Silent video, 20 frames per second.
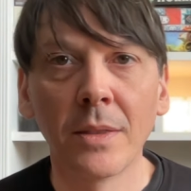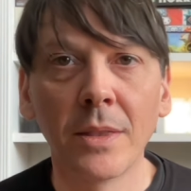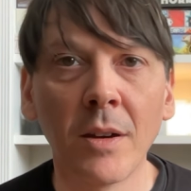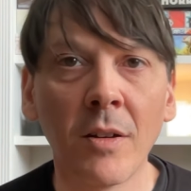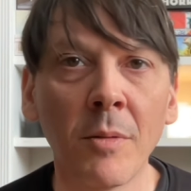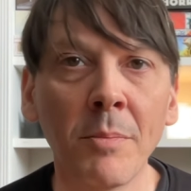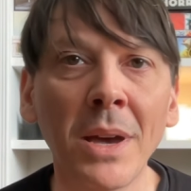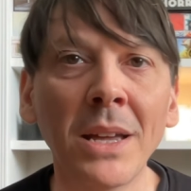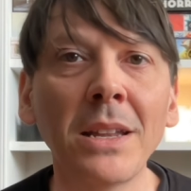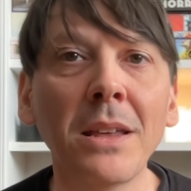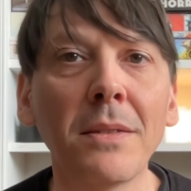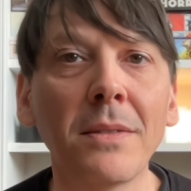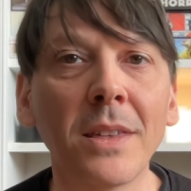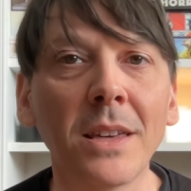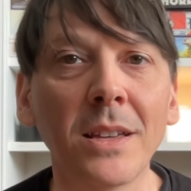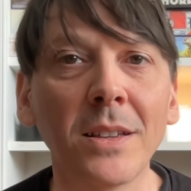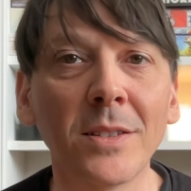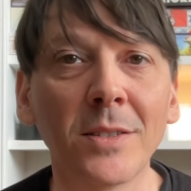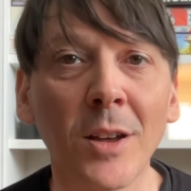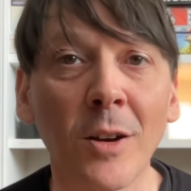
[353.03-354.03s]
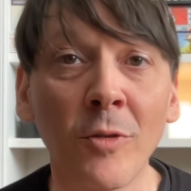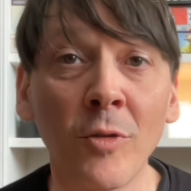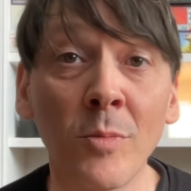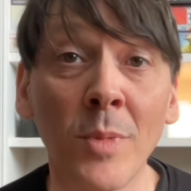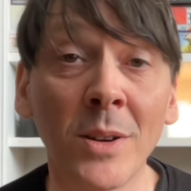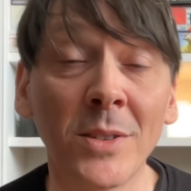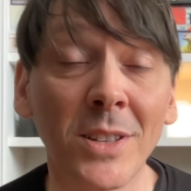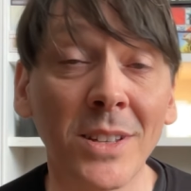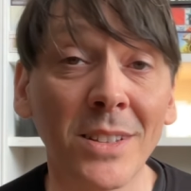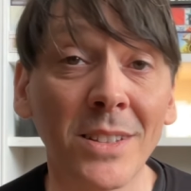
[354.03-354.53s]
There are many things that are
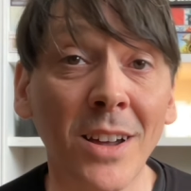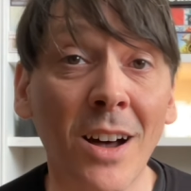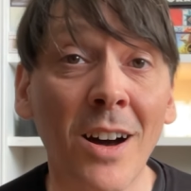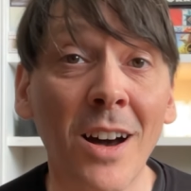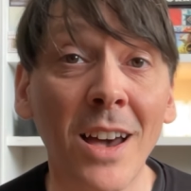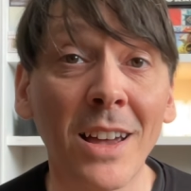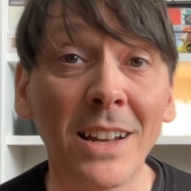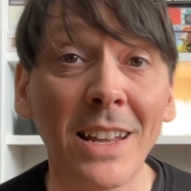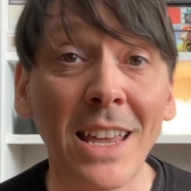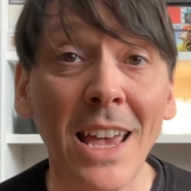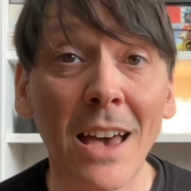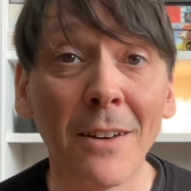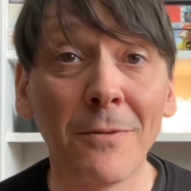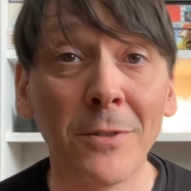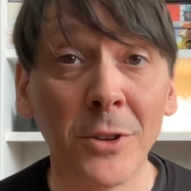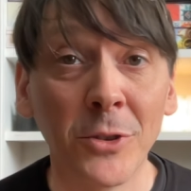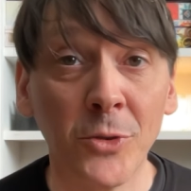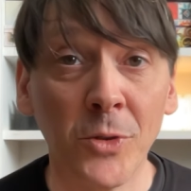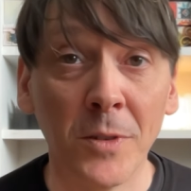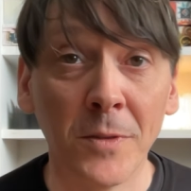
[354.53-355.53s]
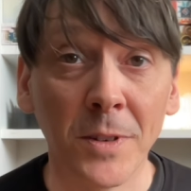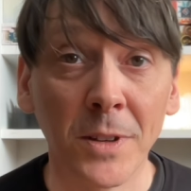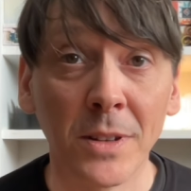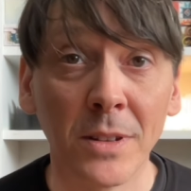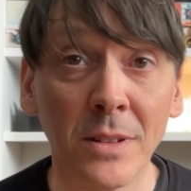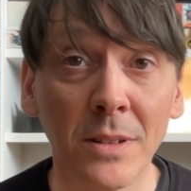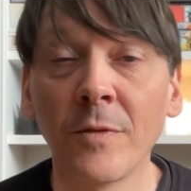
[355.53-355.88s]
almost entirely effort driven.